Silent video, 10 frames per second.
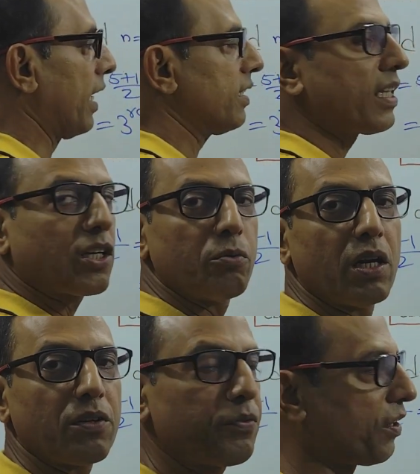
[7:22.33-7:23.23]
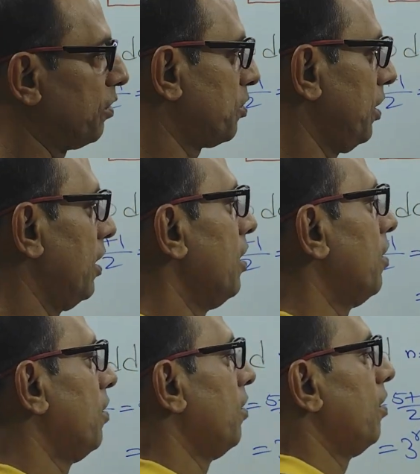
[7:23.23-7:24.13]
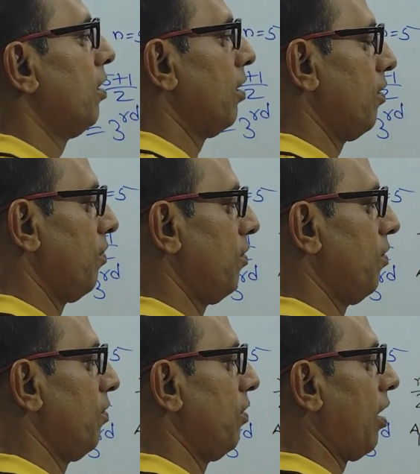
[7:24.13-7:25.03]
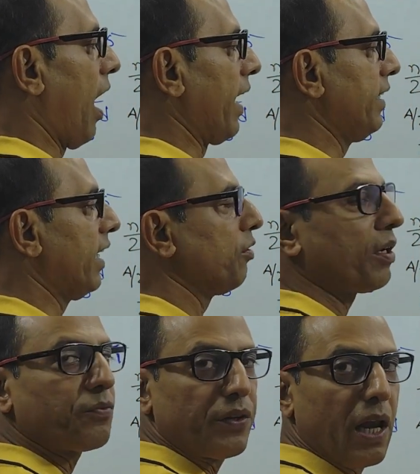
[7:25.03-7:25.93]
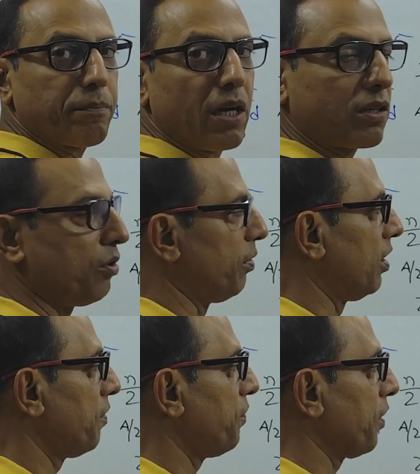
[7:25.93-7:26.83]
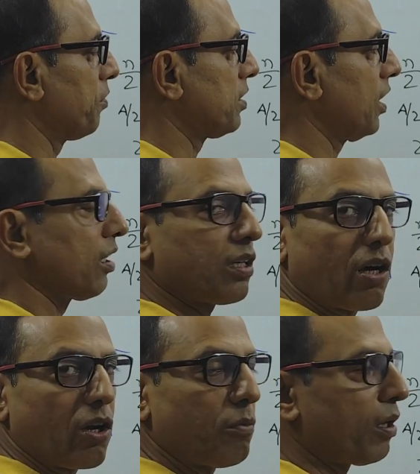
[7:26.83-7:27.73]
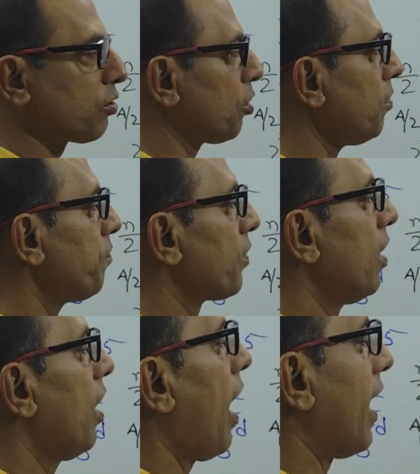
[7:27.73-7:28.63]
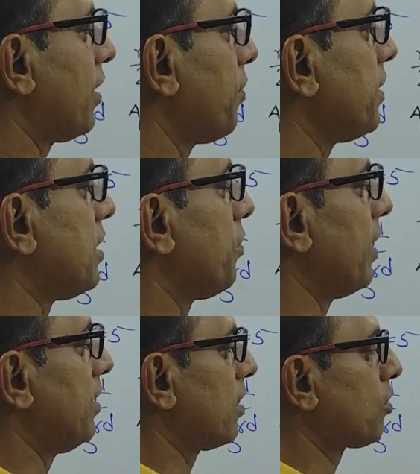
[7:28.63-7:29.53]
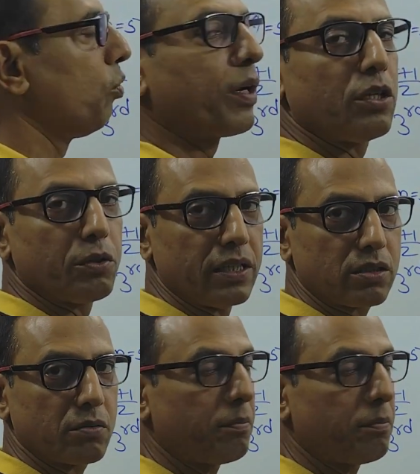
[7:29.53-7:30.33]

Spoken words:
that is the cumulative frequency. Either you can fill up the cumulative frequency column also, otherwise you can just look into this.